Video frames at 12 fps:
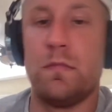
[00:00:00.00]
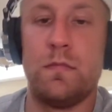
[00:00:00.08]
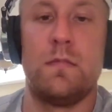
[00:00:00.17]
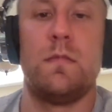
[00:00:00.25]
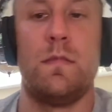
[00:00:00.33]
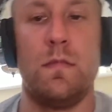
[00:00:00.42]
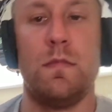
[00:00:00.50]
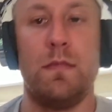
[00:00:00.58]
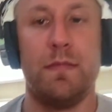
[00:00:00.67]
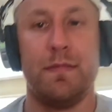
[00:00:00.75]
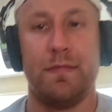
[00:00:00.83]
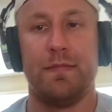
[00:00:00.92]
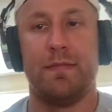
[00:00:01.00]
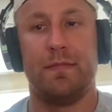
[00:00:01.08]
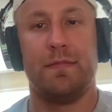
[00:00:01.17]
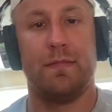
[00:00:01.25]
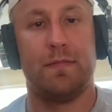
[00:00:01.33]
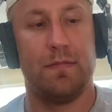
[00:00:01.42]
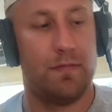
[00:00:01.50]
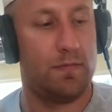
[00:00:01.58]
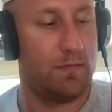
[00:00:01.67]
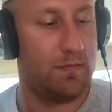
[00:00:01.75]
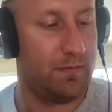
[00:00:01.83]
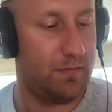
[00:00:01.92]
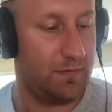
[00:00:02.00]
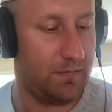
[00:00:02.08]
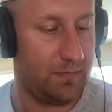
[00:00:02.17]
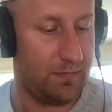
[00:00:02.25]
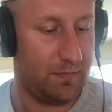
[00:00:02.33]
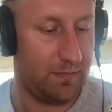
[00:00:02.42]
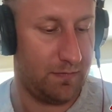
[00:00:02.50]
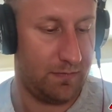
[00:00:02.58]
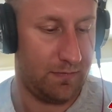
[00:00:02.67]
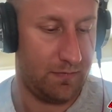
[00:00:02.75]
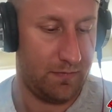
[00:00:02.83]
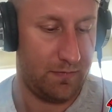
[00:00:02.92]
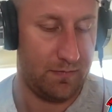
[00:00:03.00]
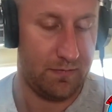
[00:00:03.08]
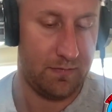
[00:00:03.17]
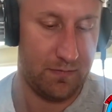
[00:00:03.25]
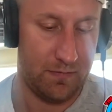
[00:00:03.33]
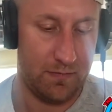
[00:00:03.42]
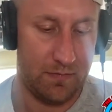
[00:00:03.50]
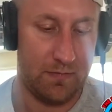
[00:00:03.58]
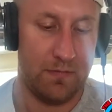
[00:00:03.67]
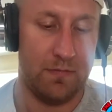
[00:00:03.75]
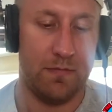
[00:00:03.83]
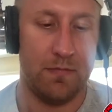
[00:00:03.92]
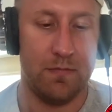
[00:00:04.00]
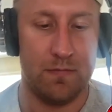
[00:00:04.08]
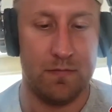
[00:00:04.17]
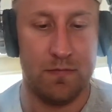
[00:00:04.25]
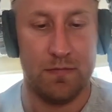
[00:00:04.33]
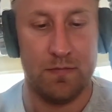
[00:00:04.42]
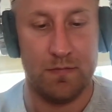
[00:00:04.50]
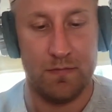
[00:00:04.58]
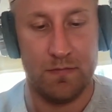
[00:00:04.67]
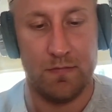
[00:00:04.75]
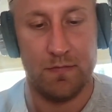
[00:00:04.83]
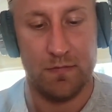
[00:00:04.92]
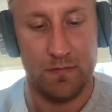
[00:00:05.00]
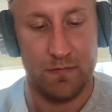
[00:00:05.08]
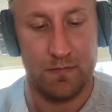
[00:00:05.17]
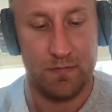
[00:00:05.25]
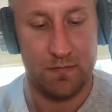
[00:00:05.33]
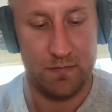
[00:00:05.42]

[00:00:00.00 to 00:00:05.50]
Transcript: [no speech]